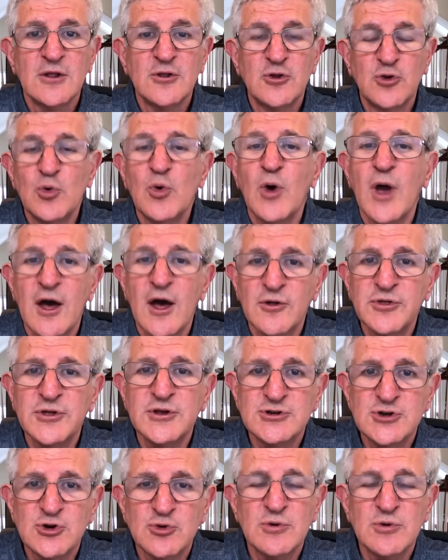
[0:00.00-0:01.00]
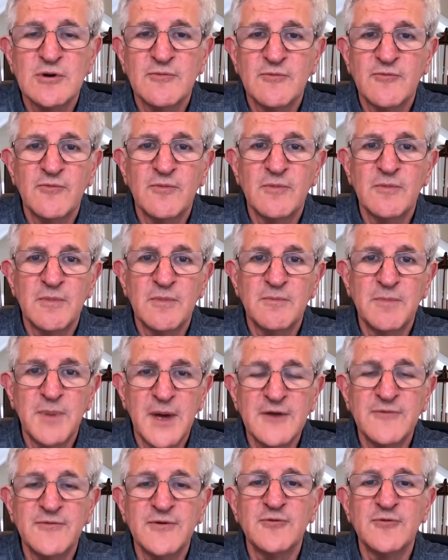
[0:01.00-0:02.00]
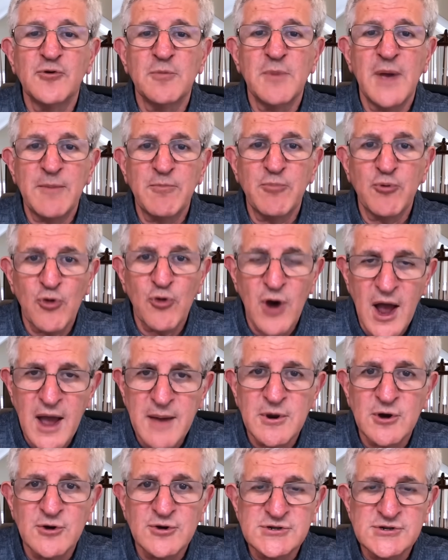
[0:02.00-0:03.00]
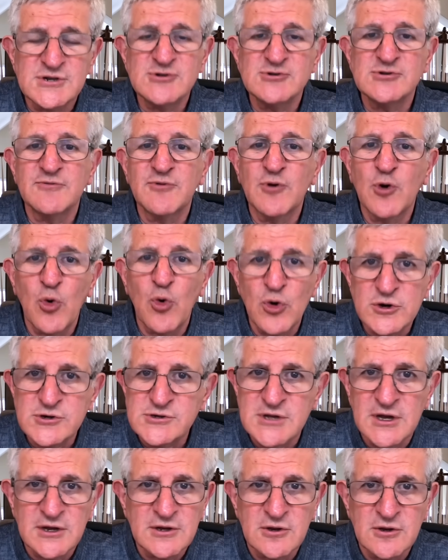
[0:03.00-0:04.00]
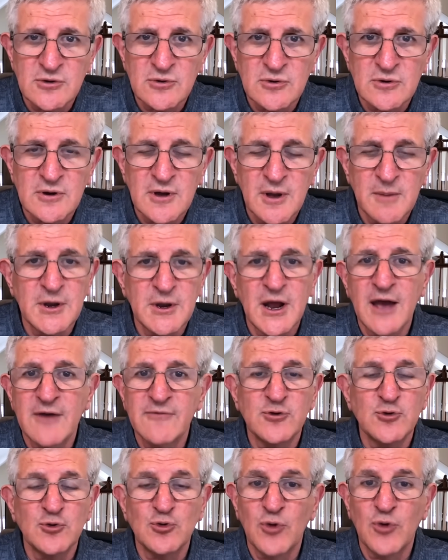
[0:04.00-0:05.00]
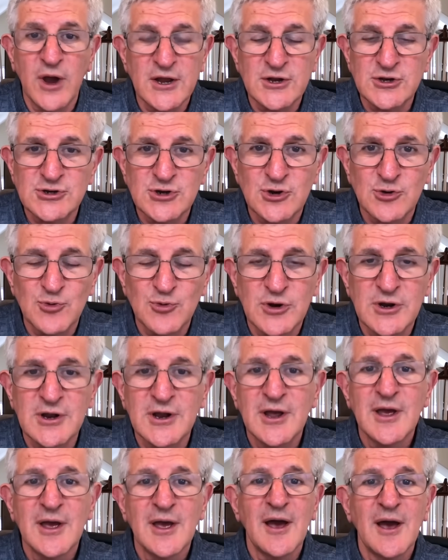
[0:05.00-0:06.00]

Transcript: do healthy children benefit from a primary series? Of course they do. I mean, I have two grandchildren.